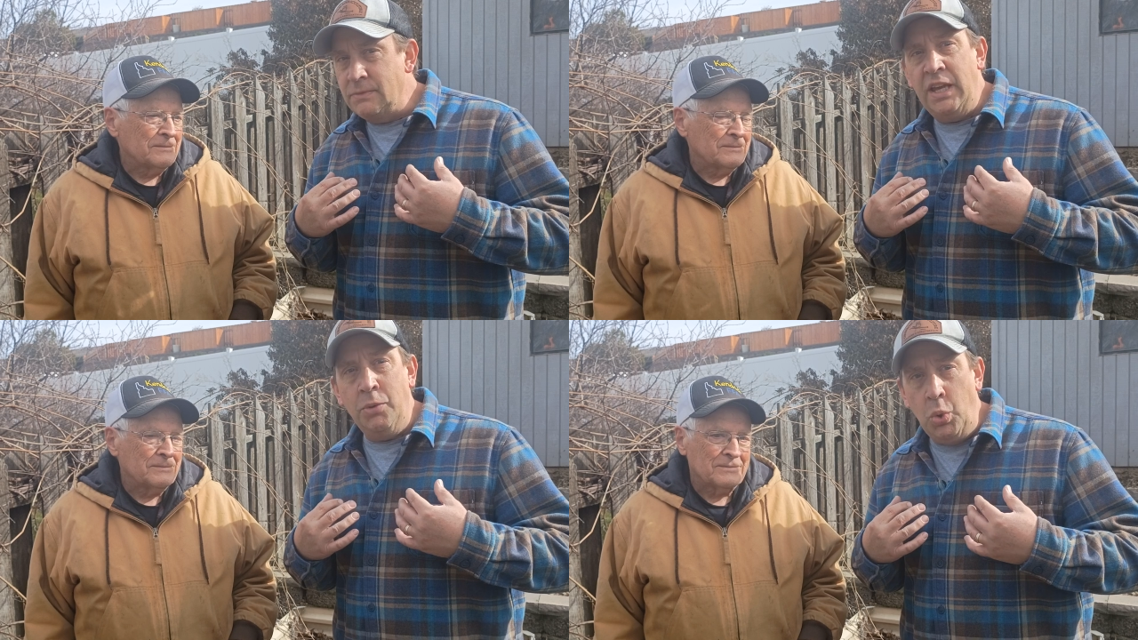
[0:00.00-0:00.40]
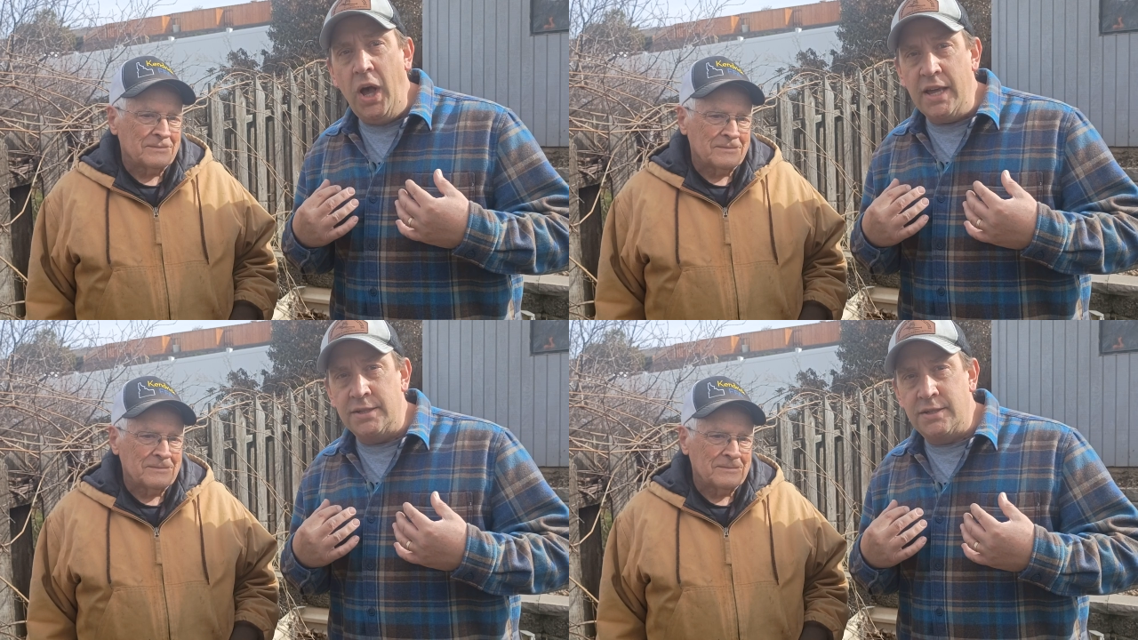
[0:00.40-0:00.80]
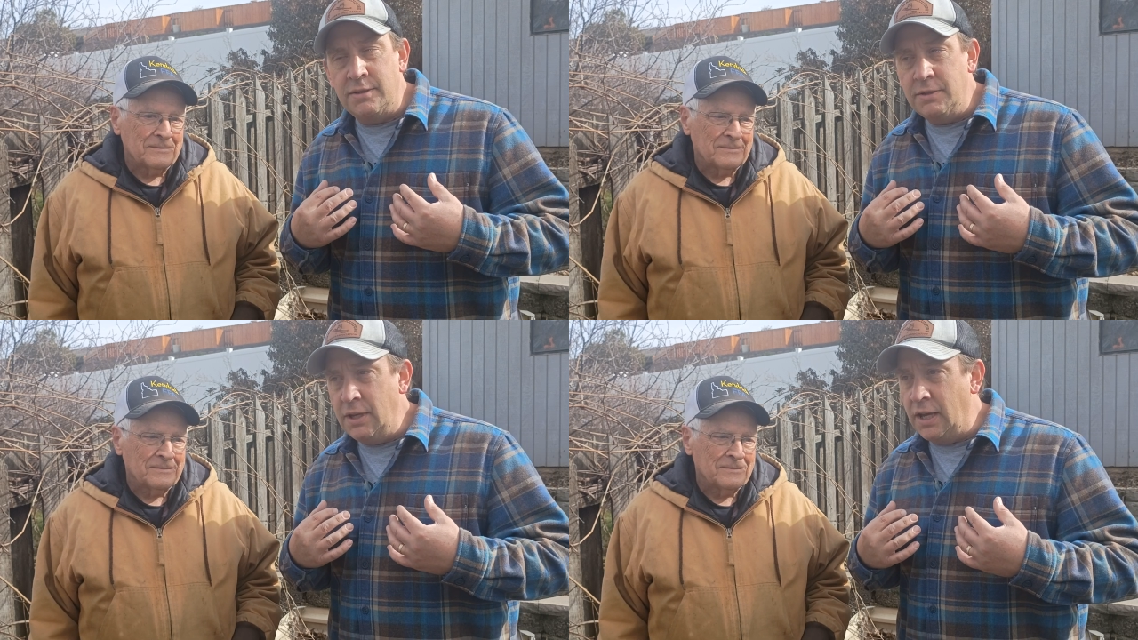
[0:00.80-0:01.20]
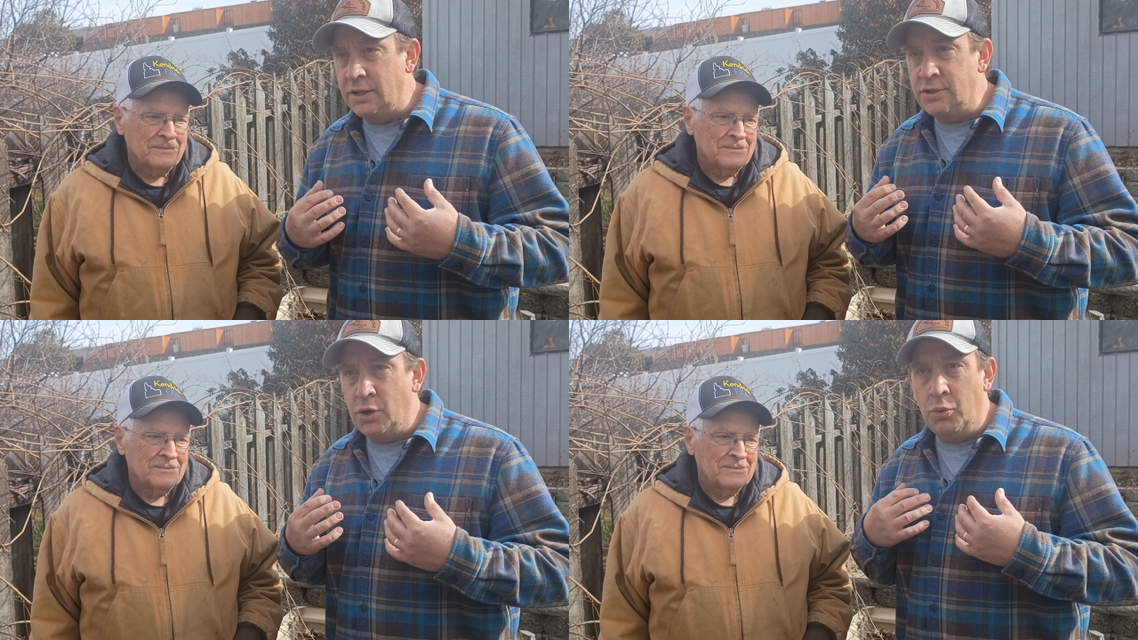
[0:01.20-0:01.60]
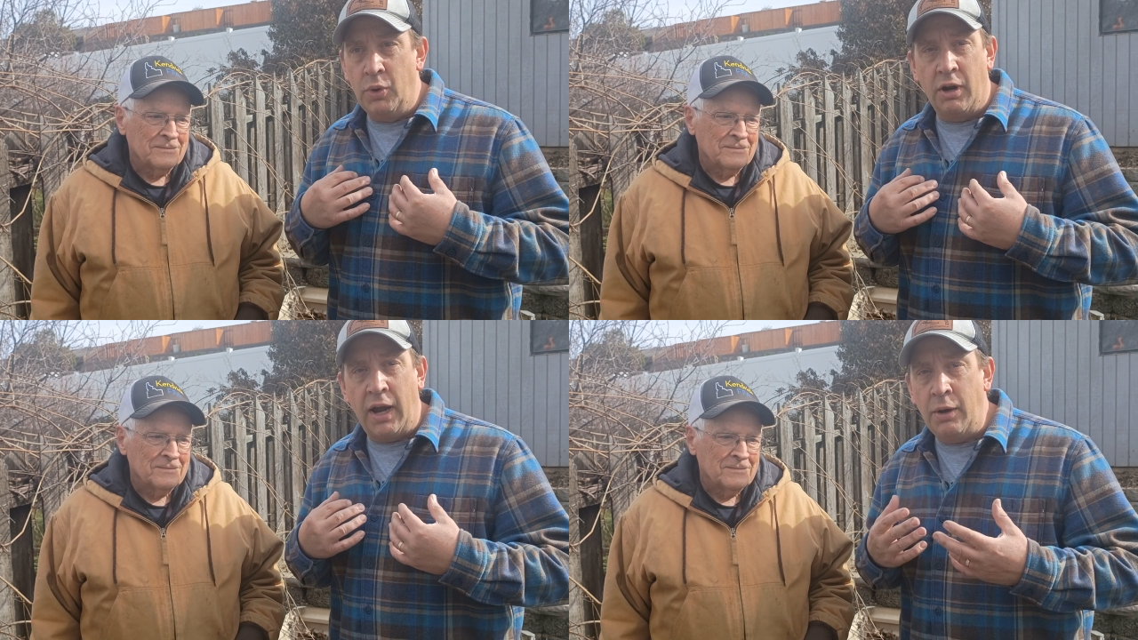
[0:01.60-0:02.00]
Speaker 1: it was. Uh, so
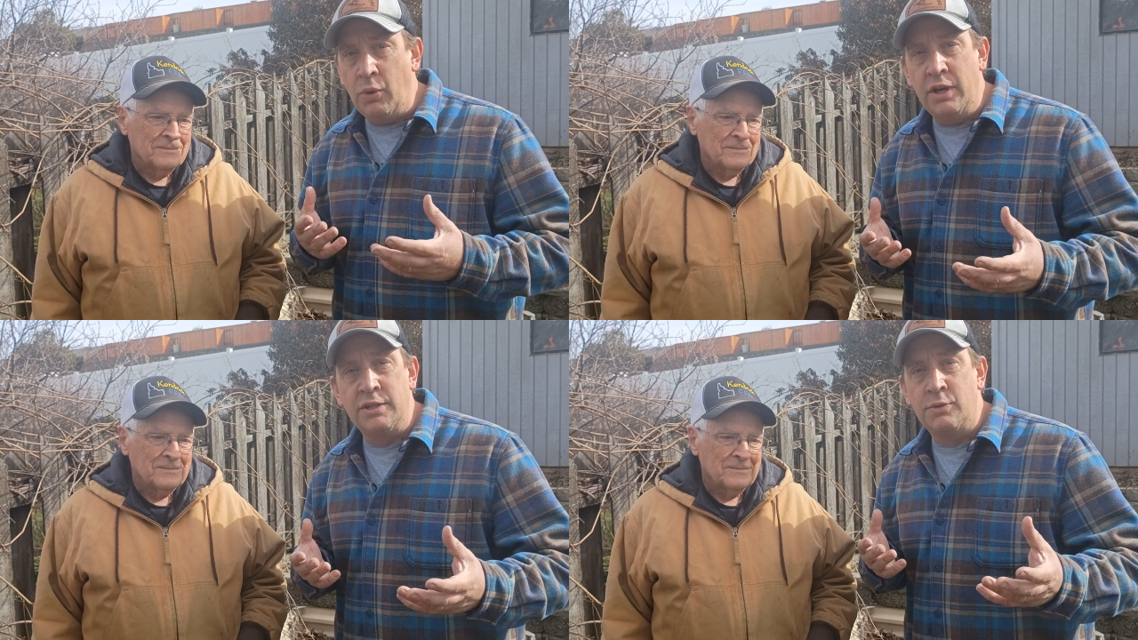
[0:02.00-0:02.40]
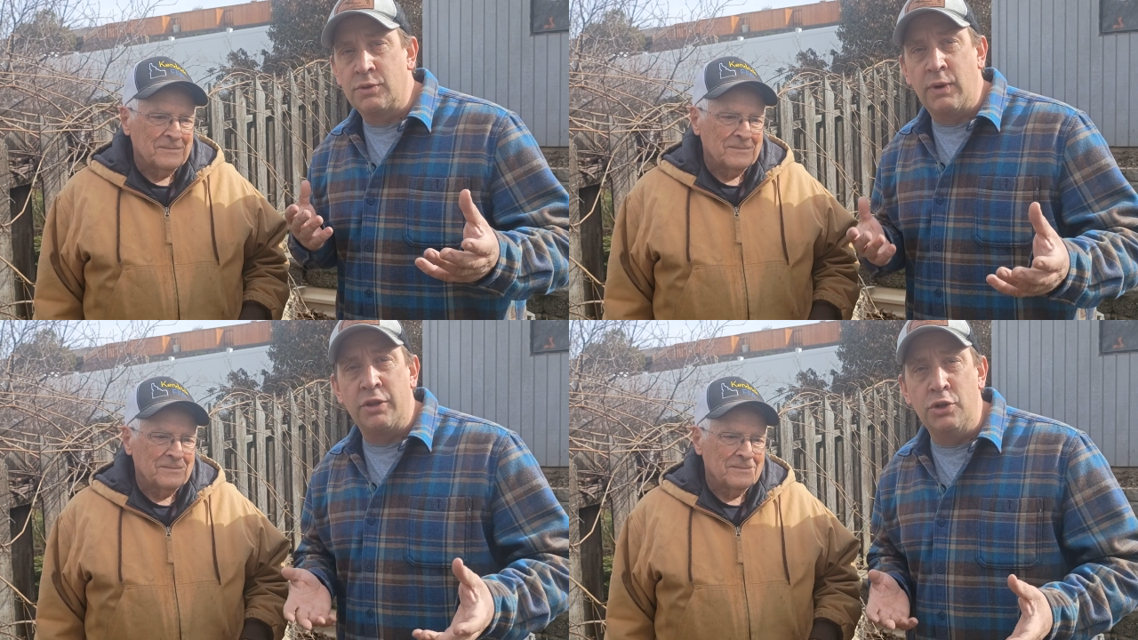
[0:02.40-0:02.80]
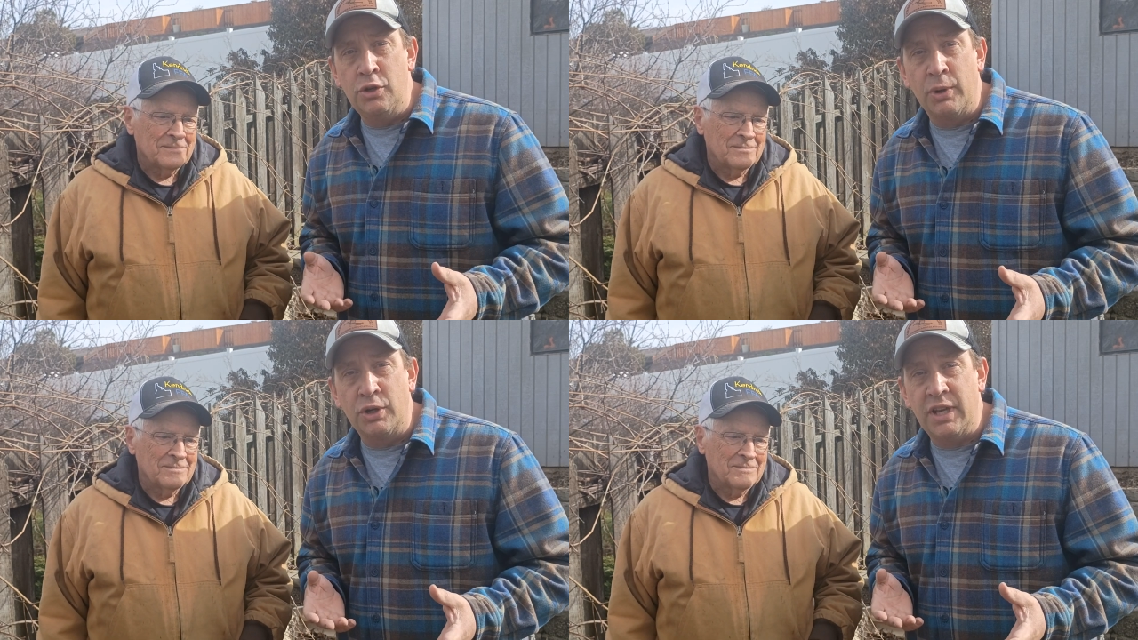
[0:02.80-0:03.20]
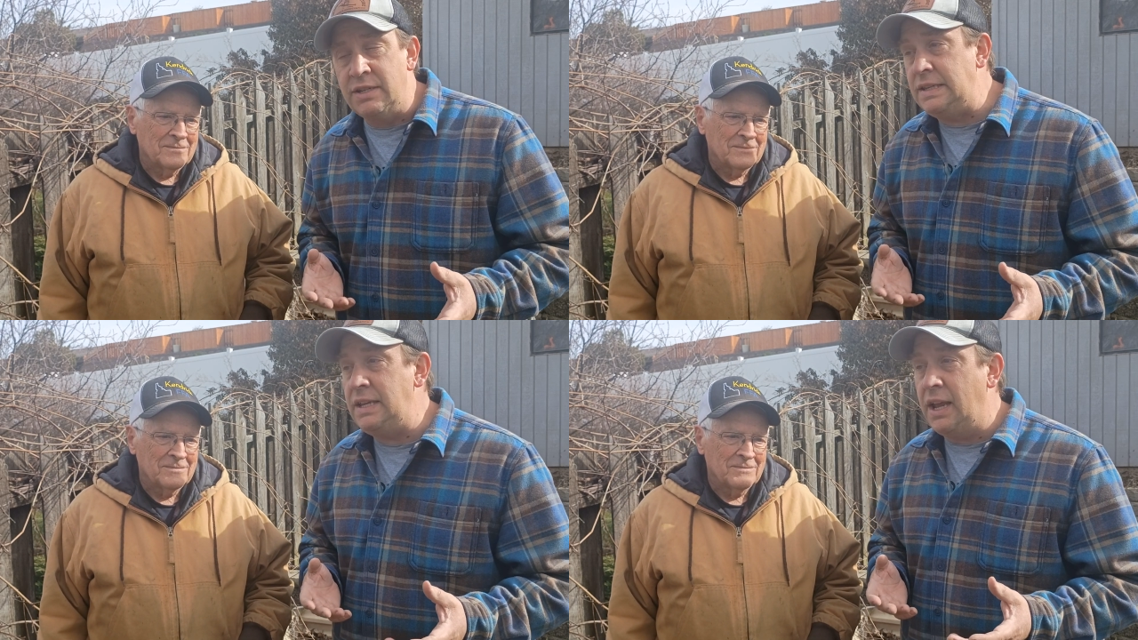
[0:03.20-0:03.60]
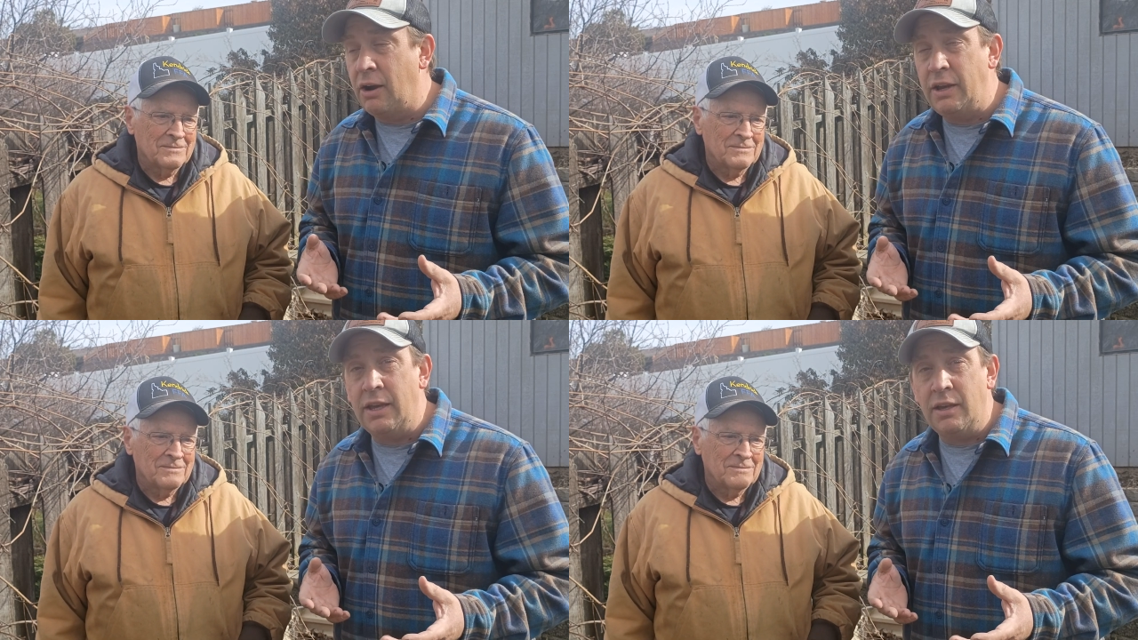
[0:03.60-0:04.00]
where I was was around the Newberg Dundee
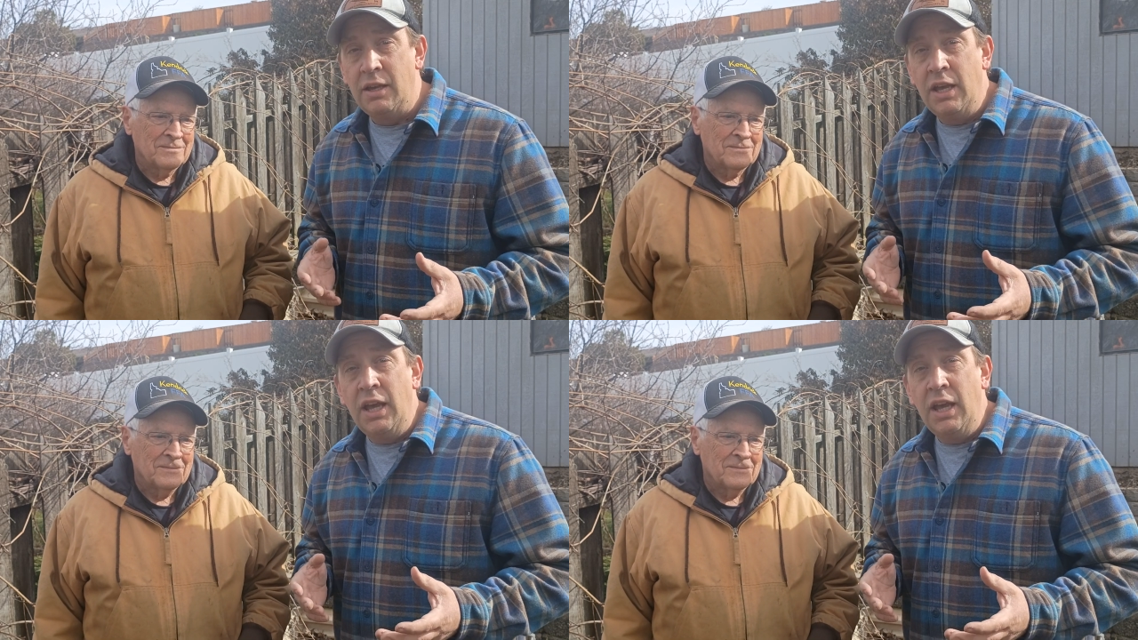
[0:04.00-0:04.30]
area,